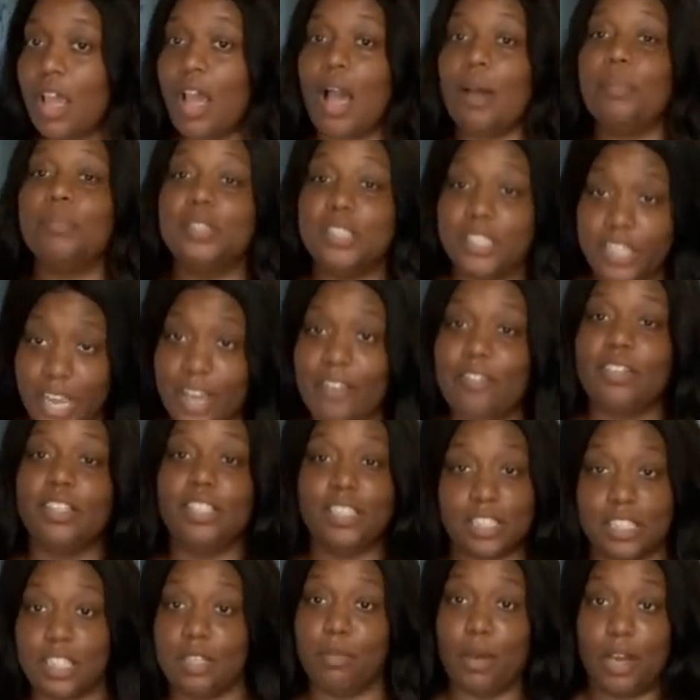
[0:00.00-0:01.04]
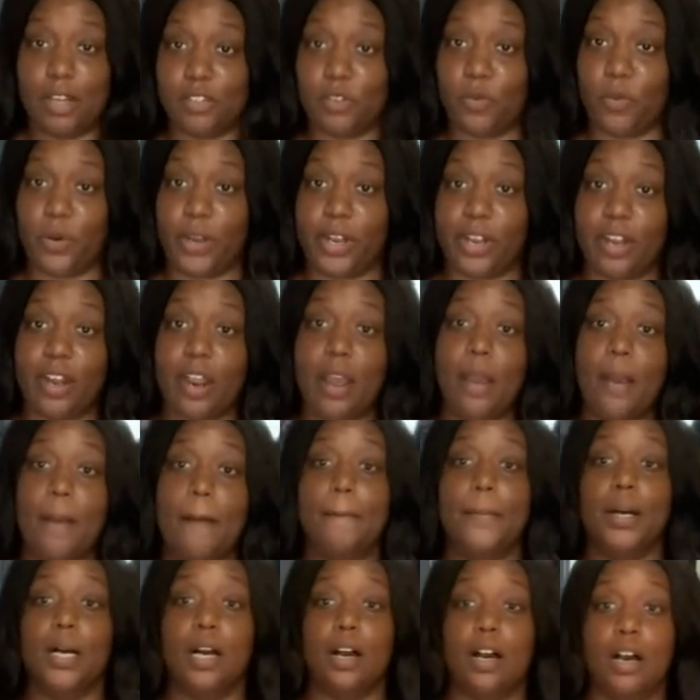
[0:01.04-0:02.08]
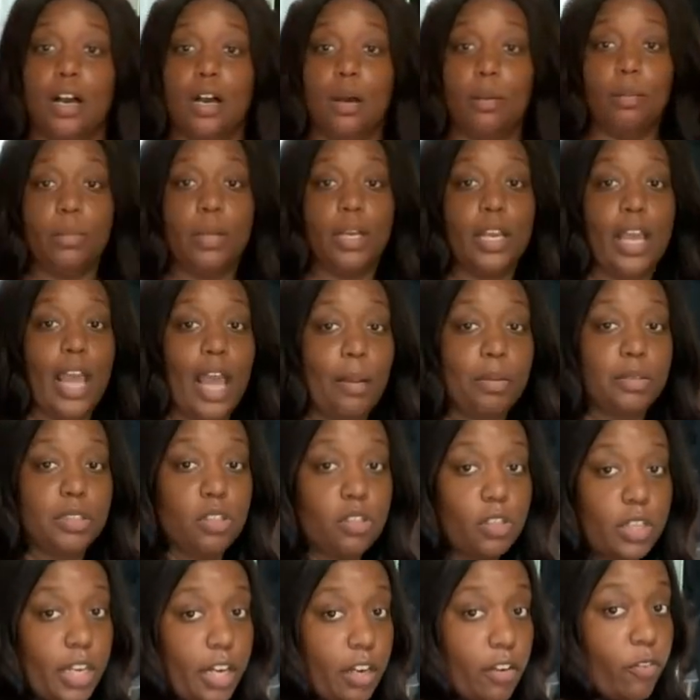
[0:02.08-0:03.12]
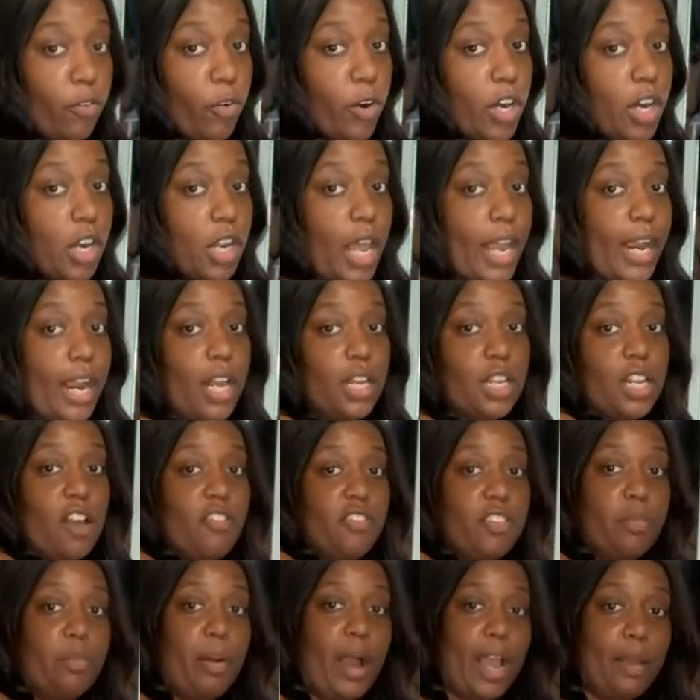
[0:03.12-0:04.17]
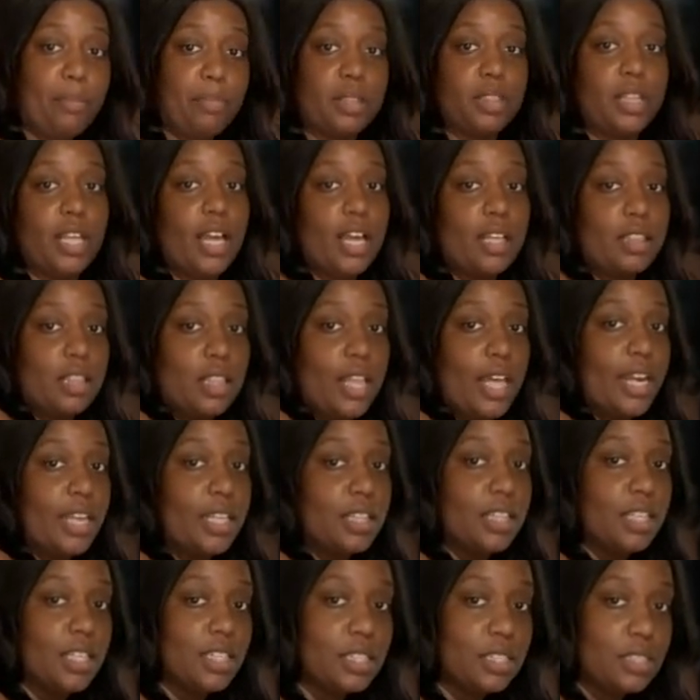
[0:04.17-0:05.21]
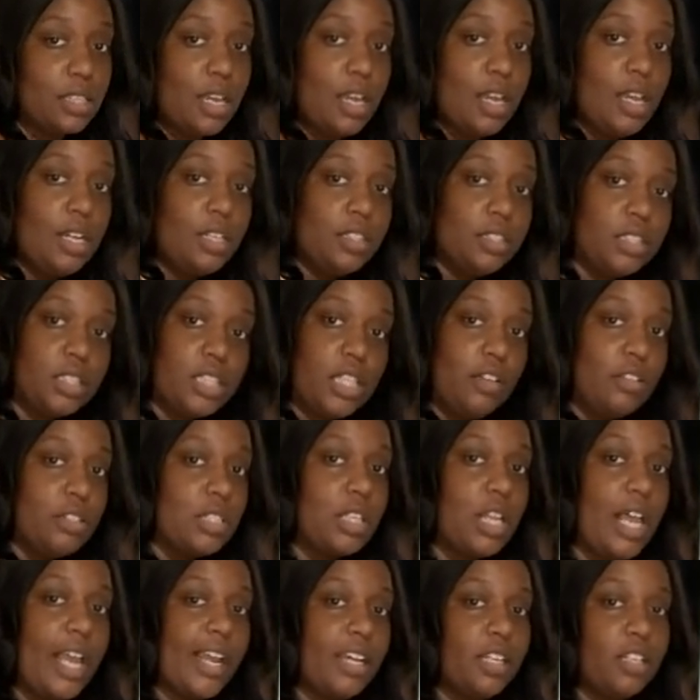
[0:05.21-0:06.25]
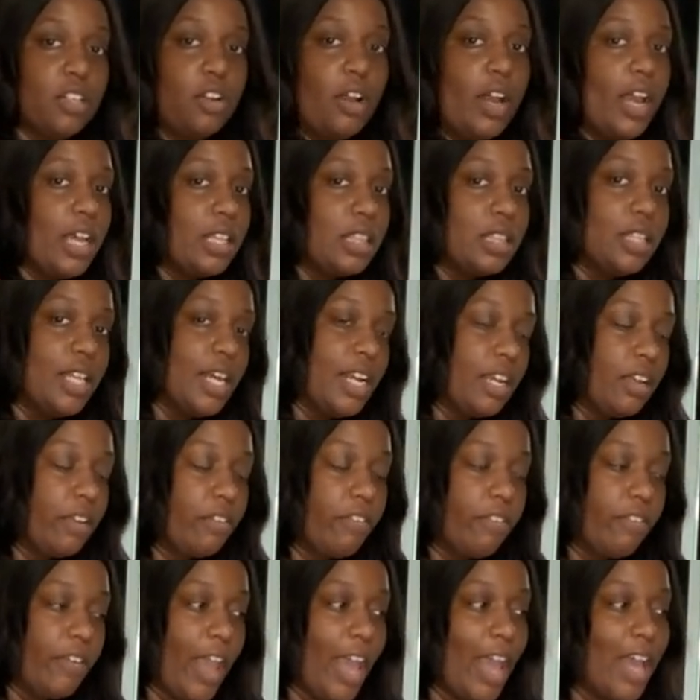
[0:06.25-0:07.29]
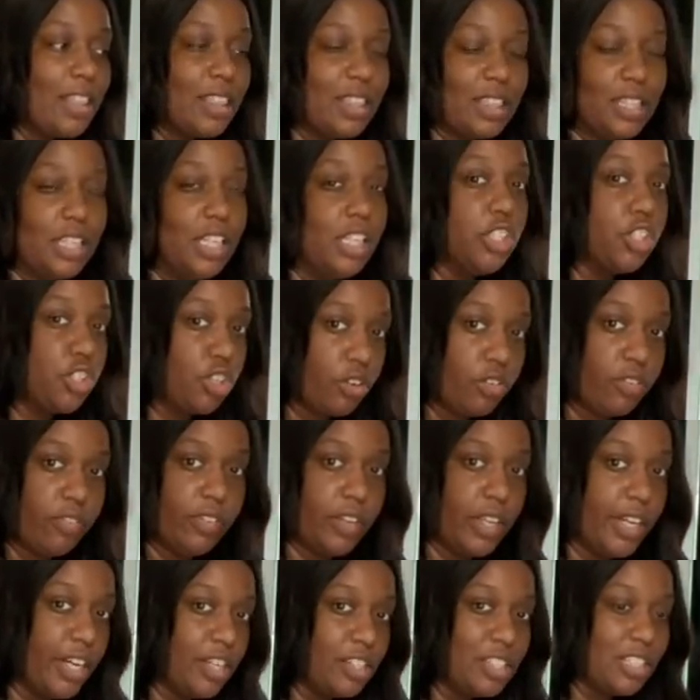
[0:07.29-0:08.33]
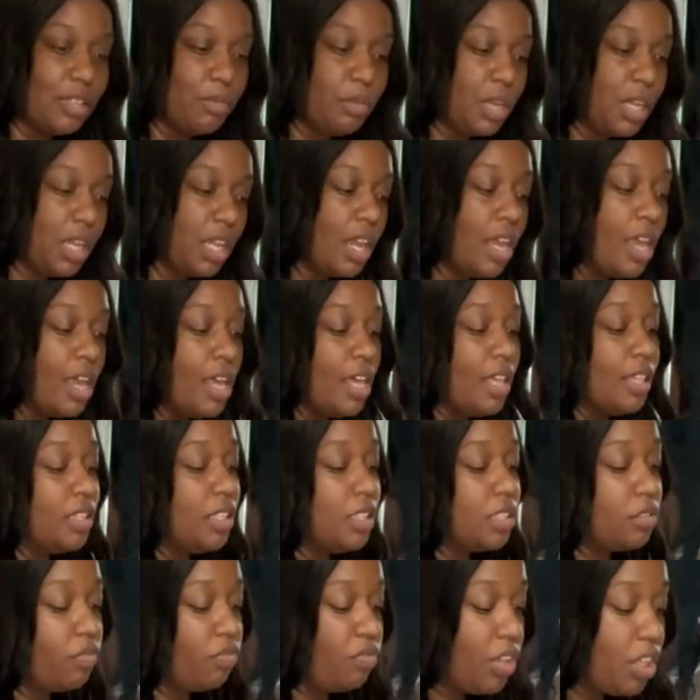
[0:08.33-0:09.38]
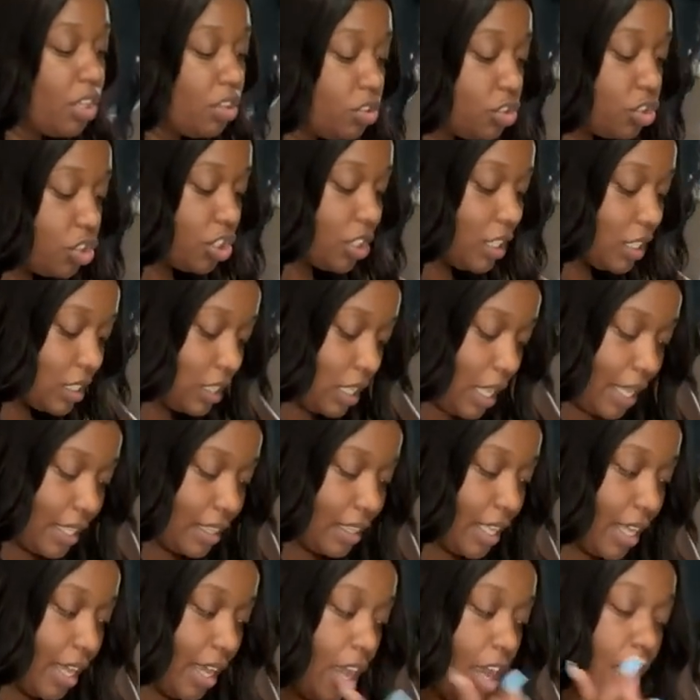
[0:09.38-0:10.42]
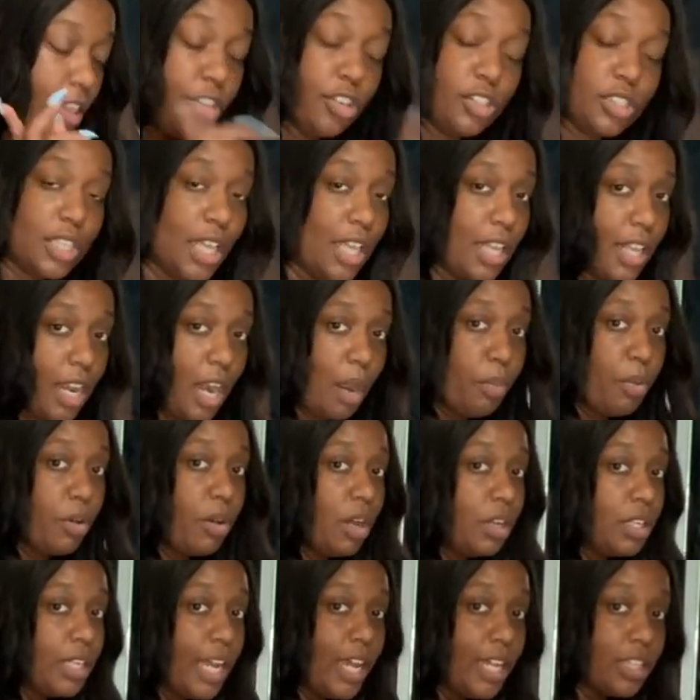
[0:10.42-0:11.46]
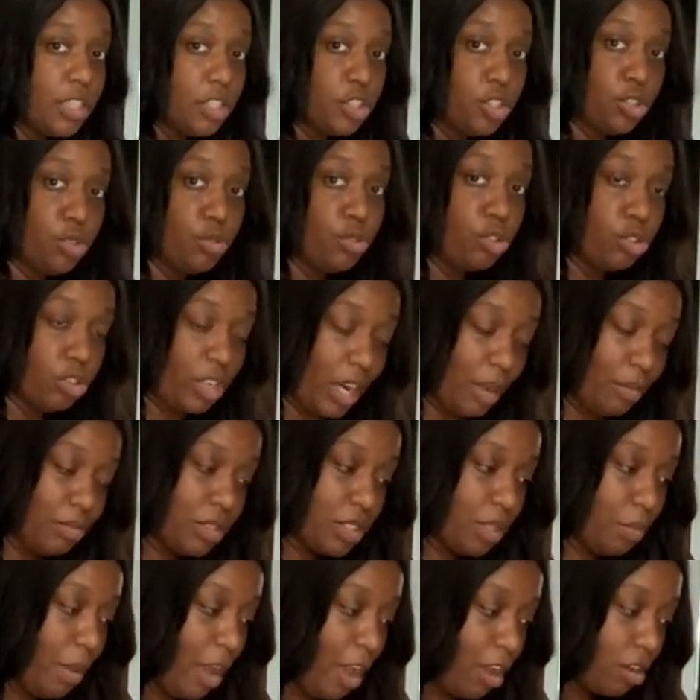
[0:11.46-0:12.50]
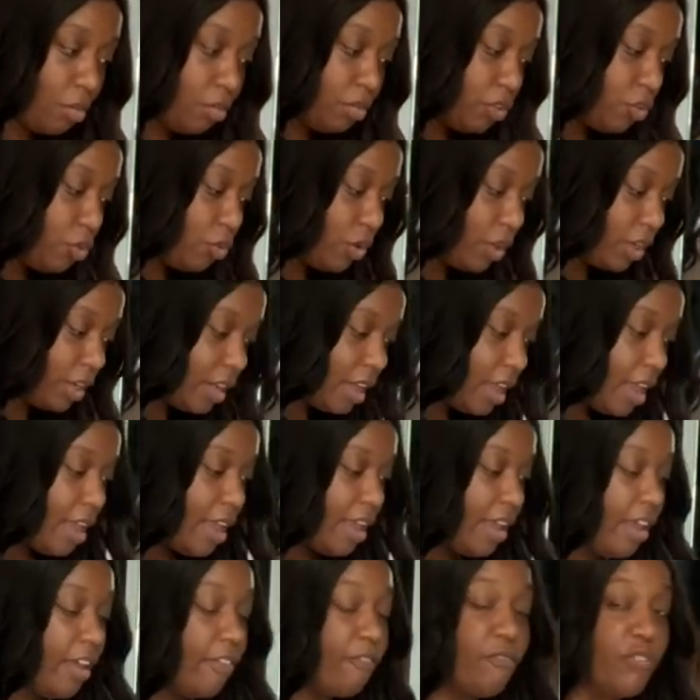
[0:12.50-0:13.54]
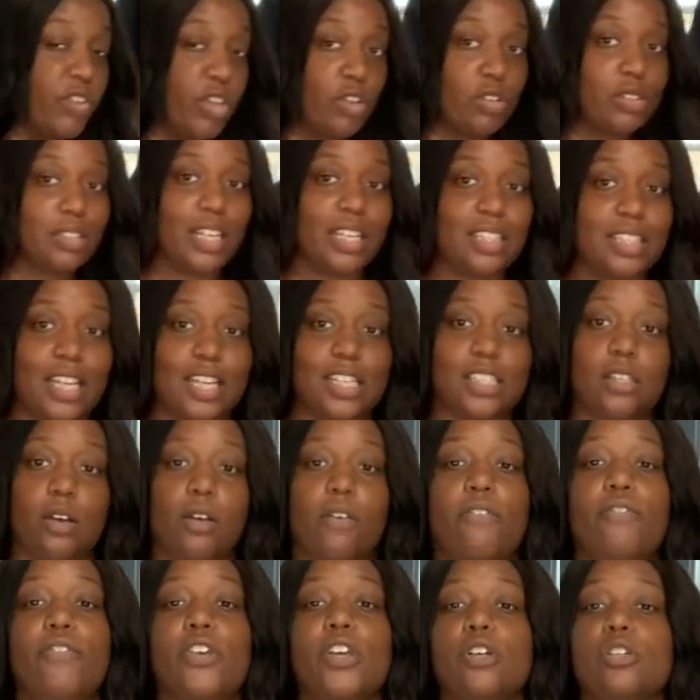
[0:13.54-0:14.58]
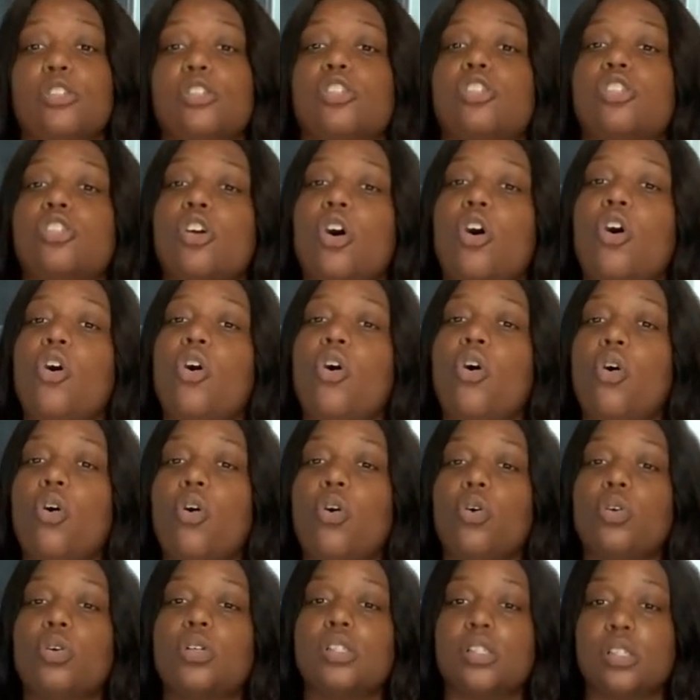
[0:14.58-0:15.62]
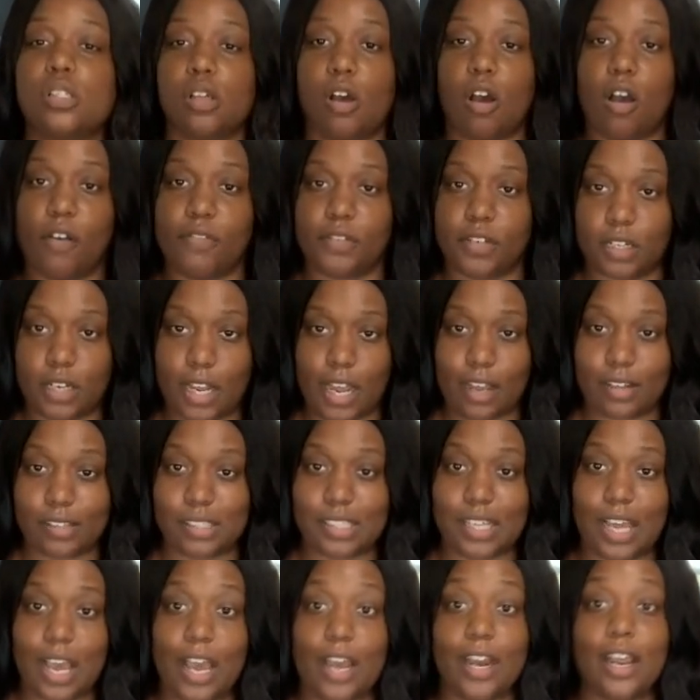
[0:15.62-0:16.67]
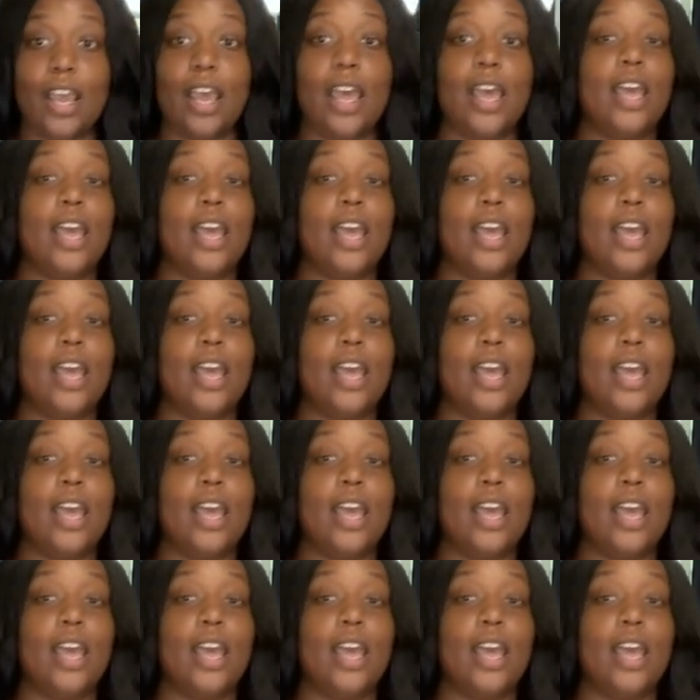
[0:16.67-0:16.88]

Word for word: I'm definitely still about to wear it. But absolutely here for it. Like, I love the piping, the athletic. This just gives it like a little athletic, athleisure flair to me. This feels just like that other set that I put on that had the two stripes, the powder blue one. It feels like that, so it feels so soft on the outside.